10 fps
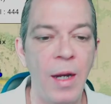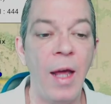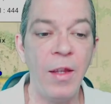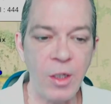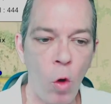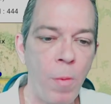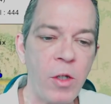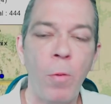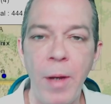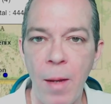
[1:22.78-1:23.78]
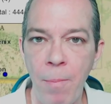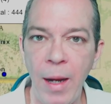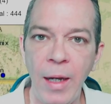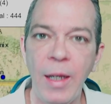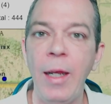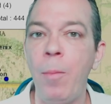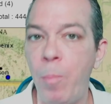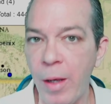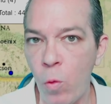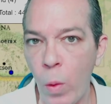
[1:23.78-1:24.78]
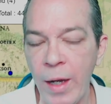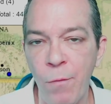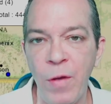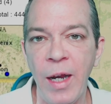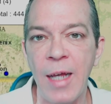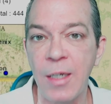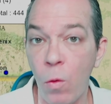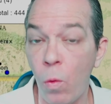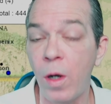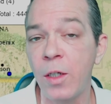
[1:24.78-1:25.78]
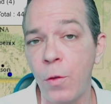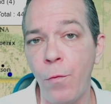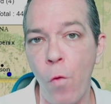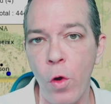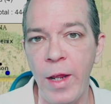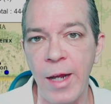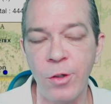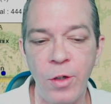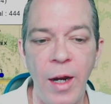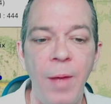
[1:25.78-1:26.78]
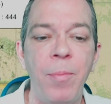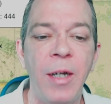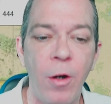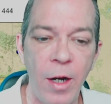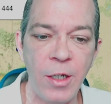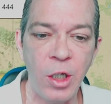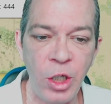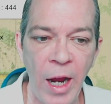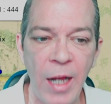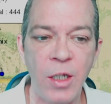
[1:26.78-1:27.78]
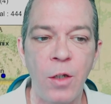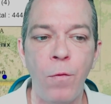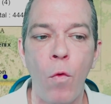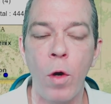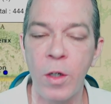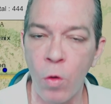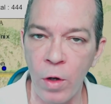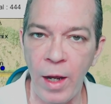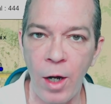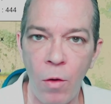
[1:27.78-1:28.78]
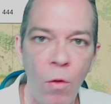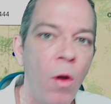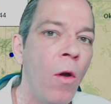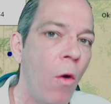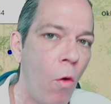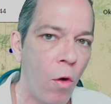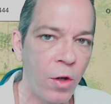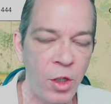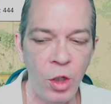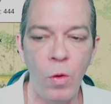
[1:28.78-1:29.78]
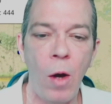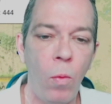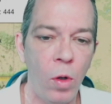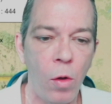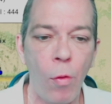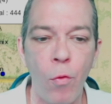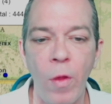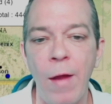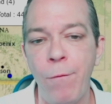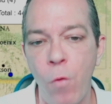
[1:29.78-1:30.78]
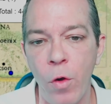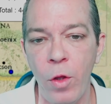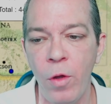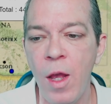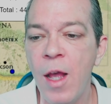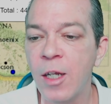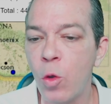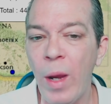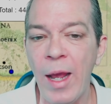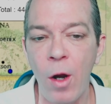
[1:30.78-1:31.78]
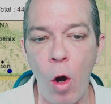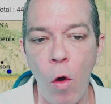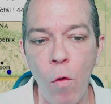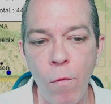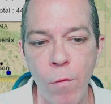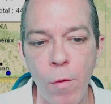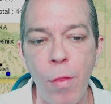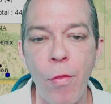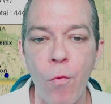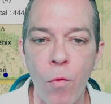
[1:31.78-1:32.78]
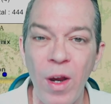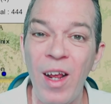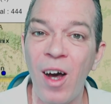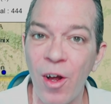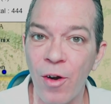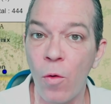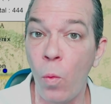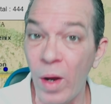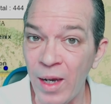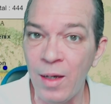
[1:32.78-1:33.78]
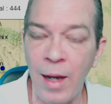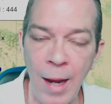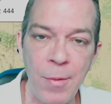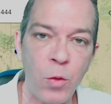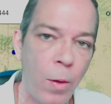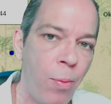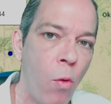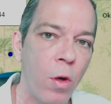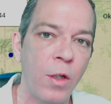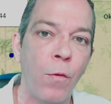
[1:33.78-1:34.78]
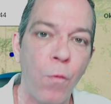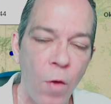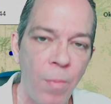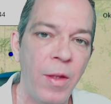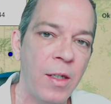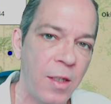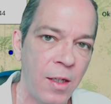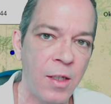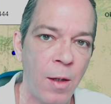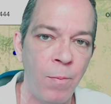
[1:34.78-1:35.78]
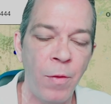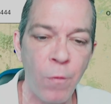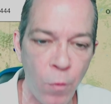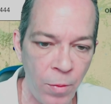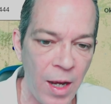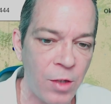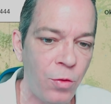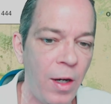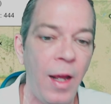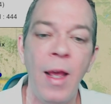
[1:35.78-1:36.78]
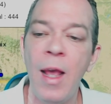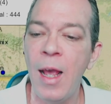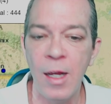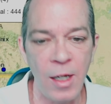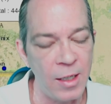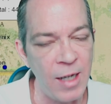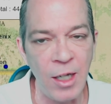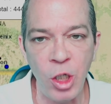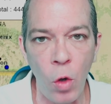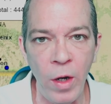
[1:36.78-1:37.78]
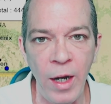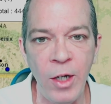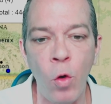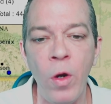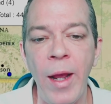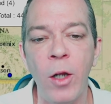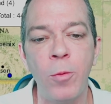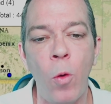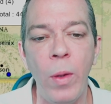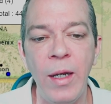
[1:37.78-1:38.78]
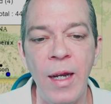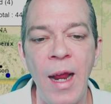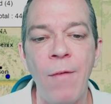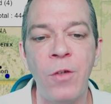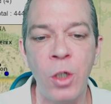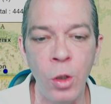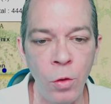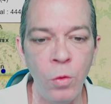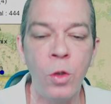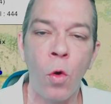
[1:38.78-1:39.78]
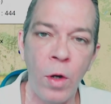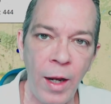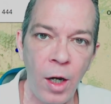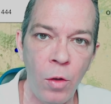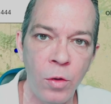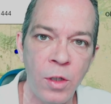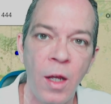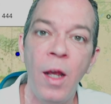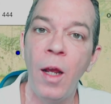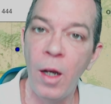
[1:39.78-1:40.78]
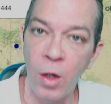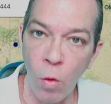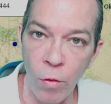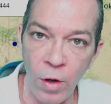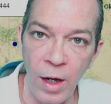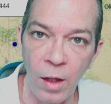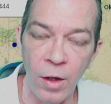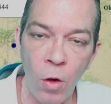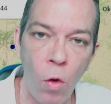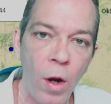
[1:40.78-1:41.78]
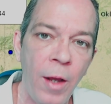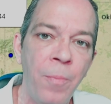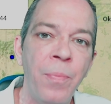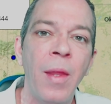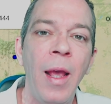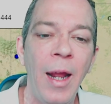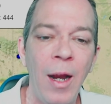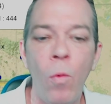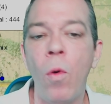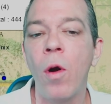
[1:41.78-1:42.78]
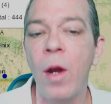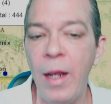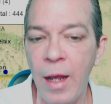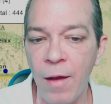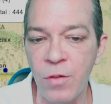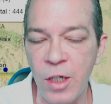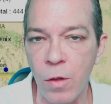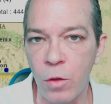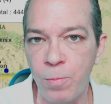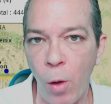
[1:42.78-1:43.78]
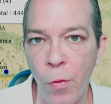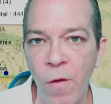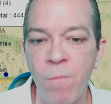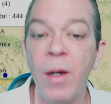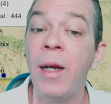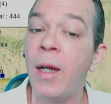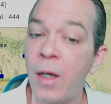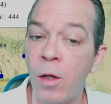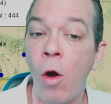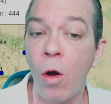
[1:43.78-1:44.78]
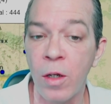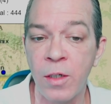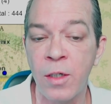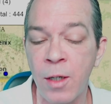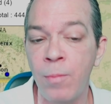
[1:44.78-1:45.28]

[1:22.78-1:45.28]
Now, this storm is going to be a mainly big wind event as it was for yesterday, but there is a chances for a tornado or two. I will go through that for you. So we had over 300 wind damage reports from this system from yesterday. It's not showing any tornadoes, but we did have 2 tornadoes in northern Illinois, and it were EF0s, both of them, but it did cause some